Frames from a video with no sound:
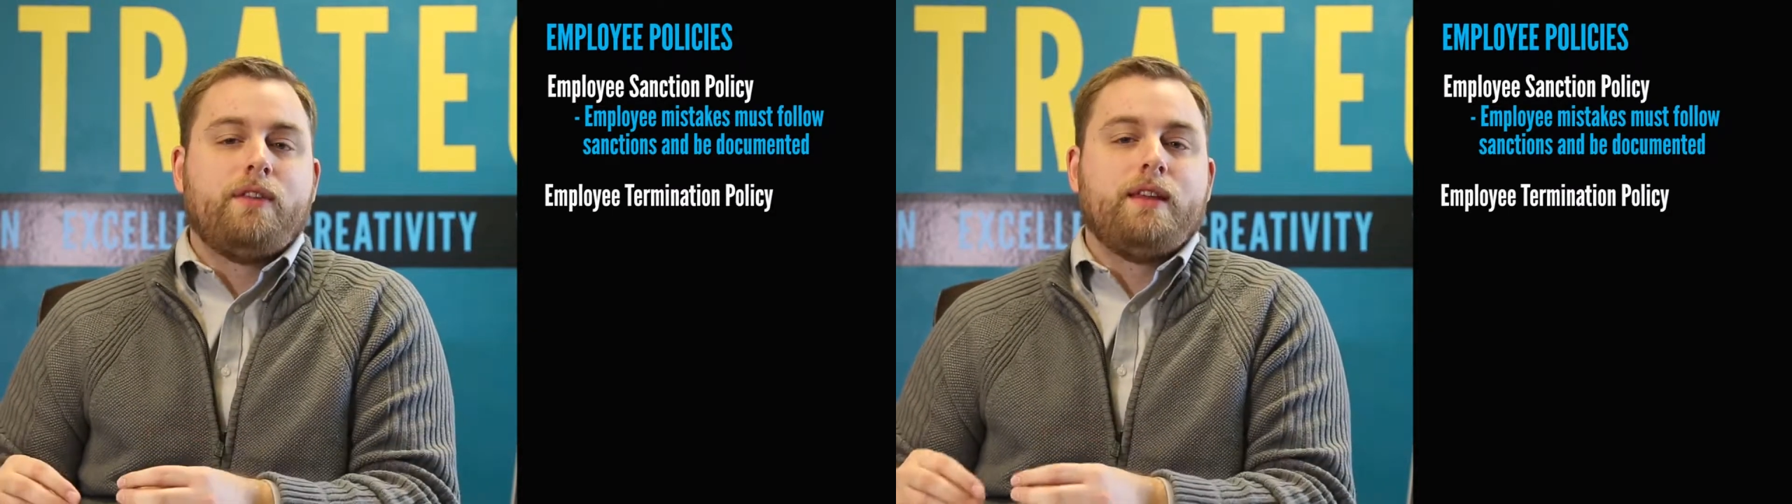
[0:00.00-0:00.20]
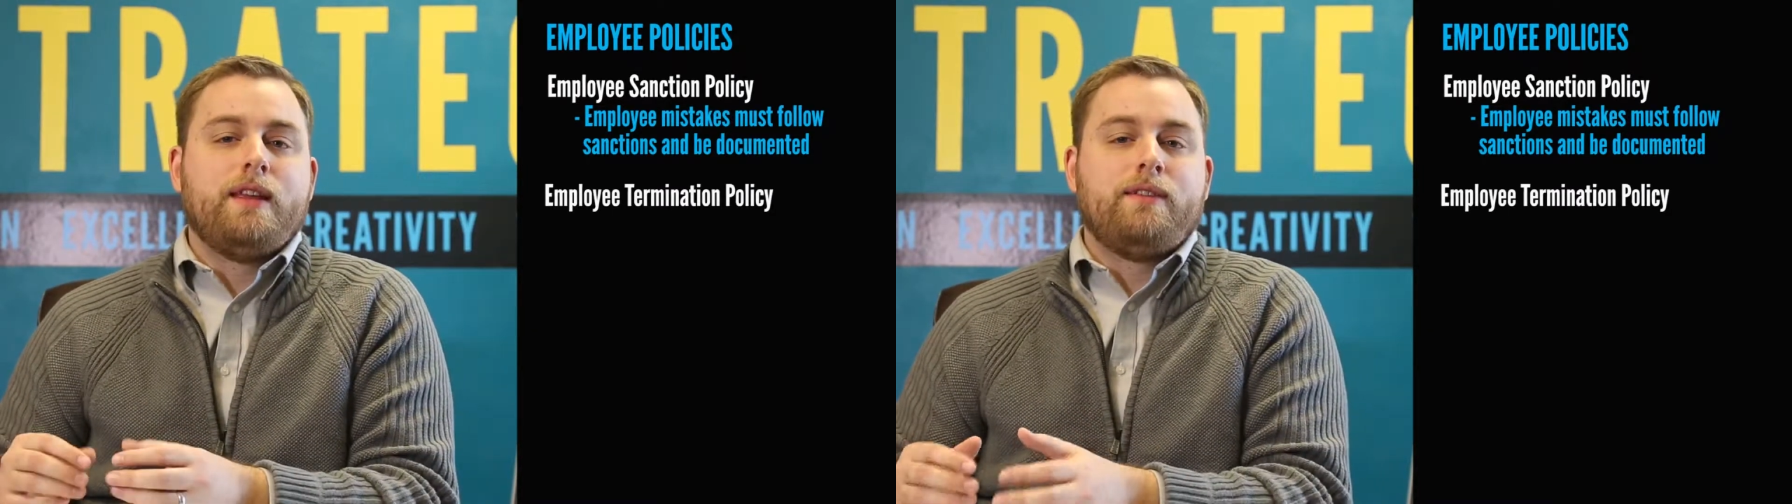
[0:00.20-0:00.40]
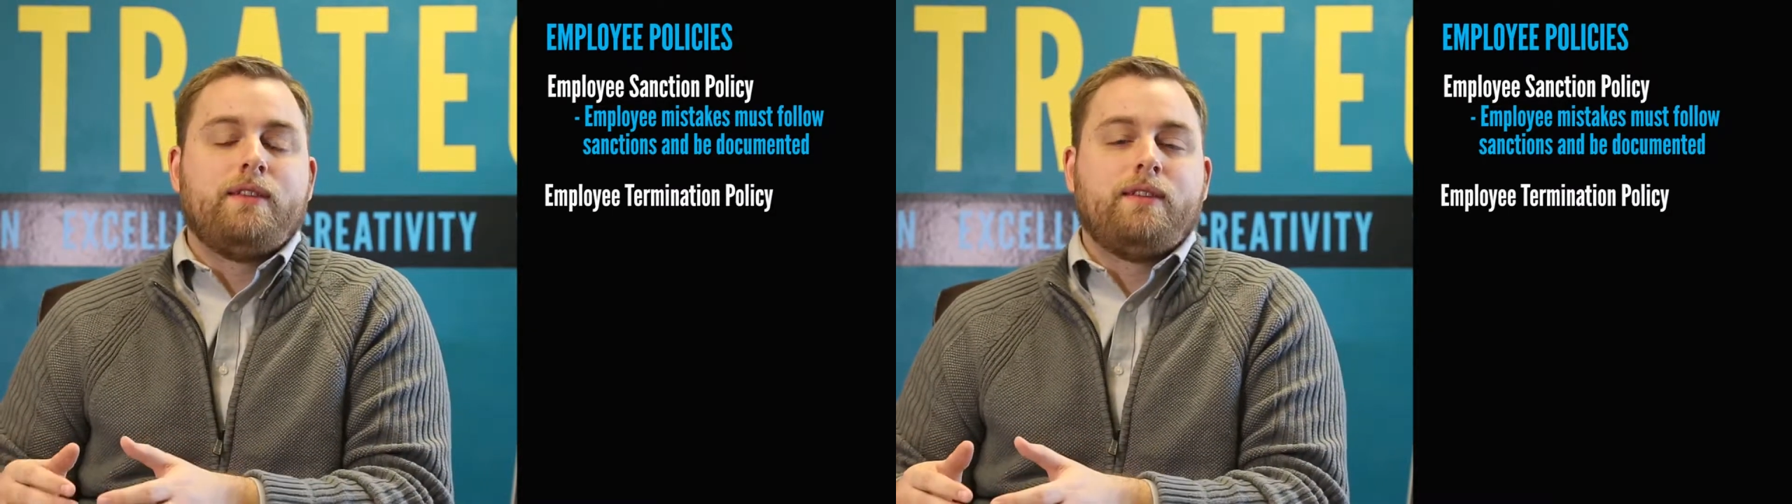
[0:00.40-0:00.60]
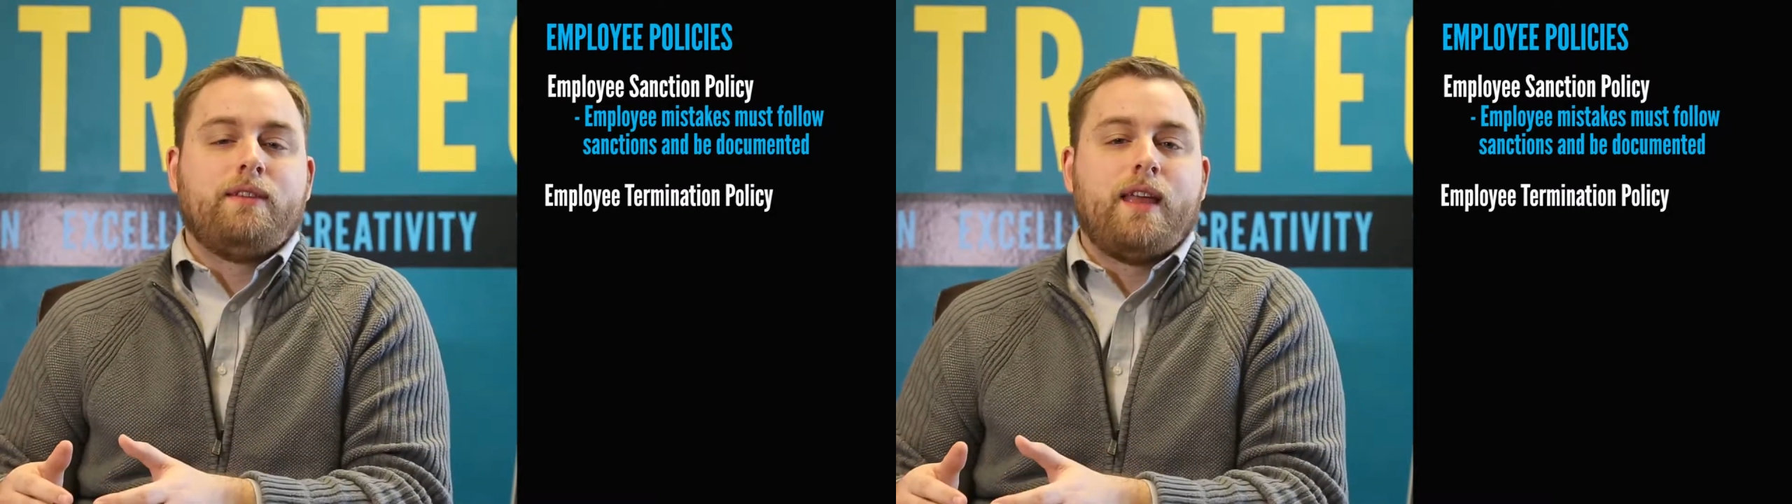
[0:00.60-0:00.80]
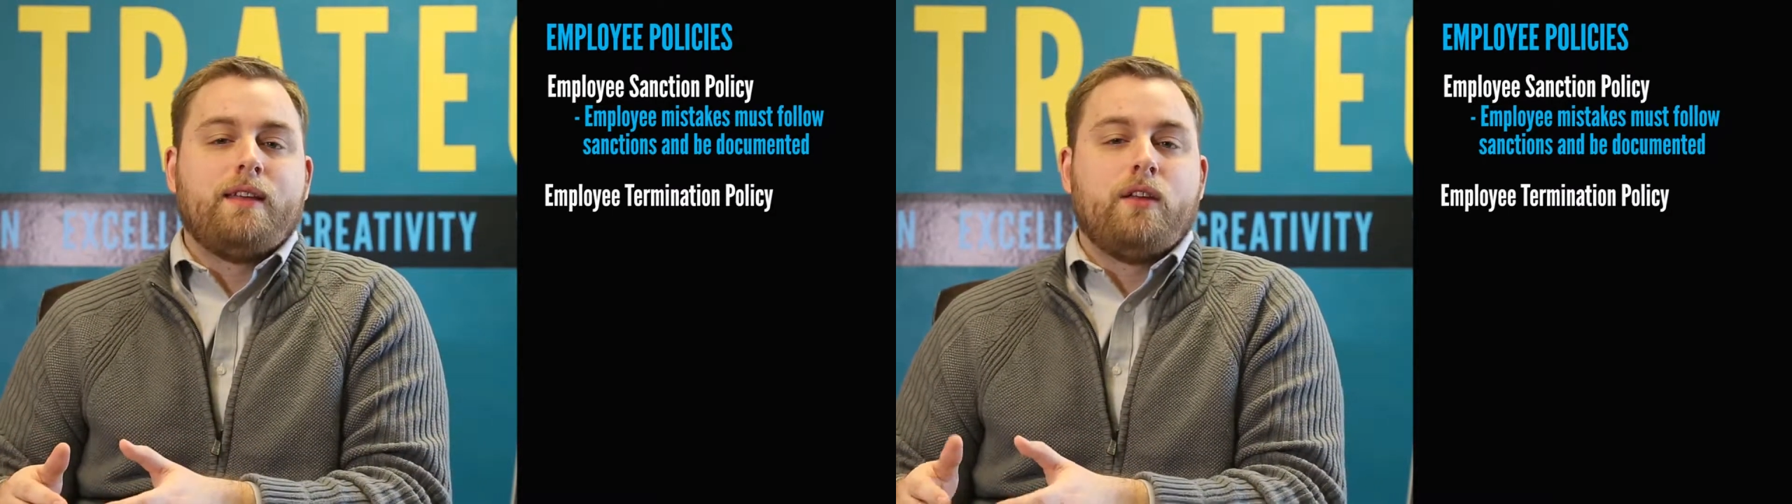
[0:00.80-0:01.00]
needs to
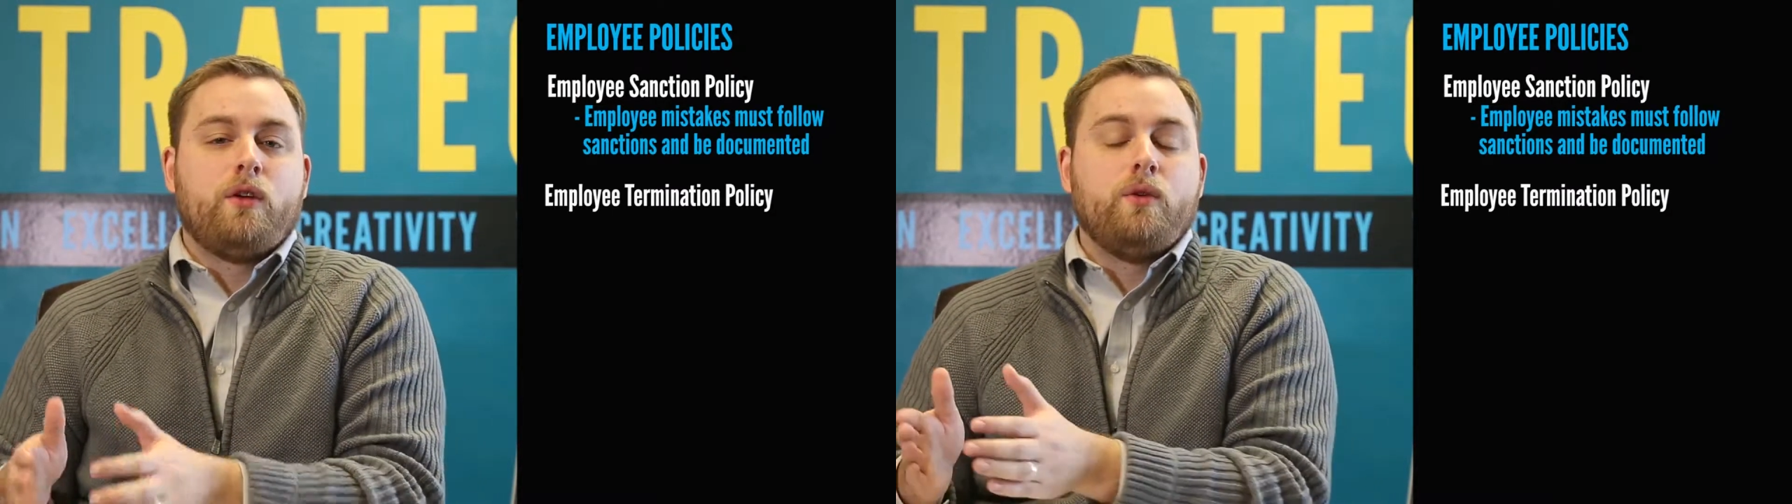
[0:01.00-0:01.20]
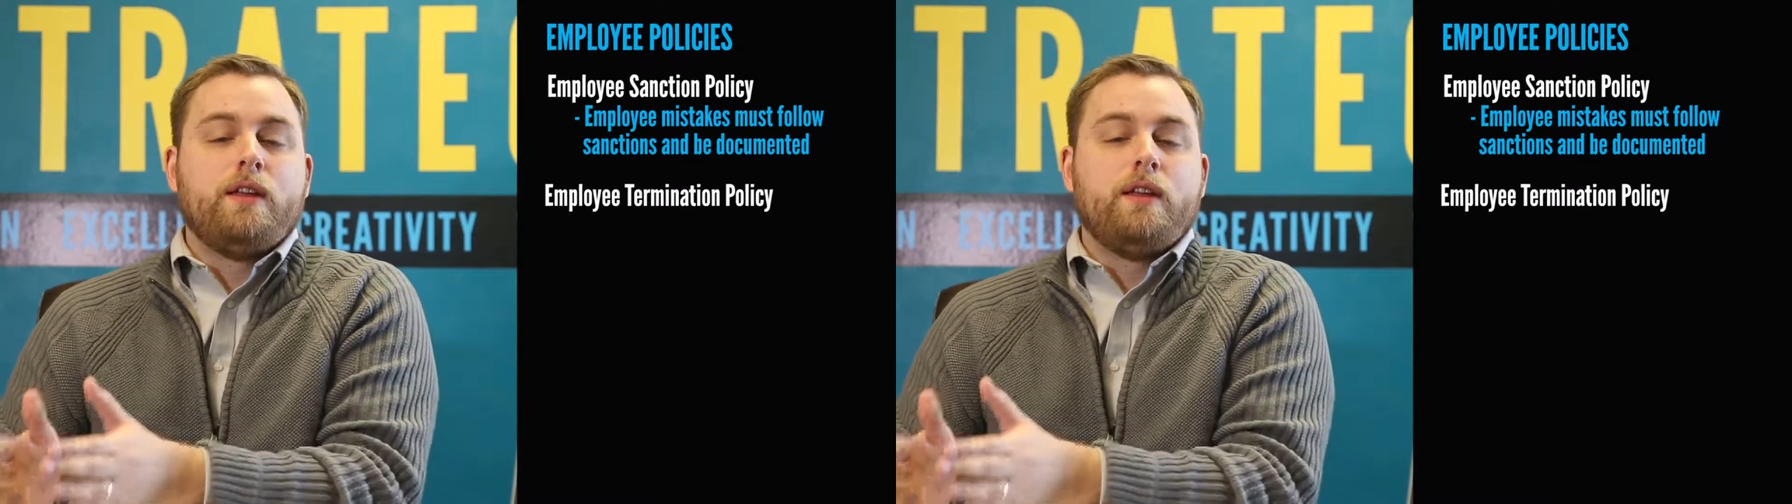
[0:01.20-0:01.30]
state who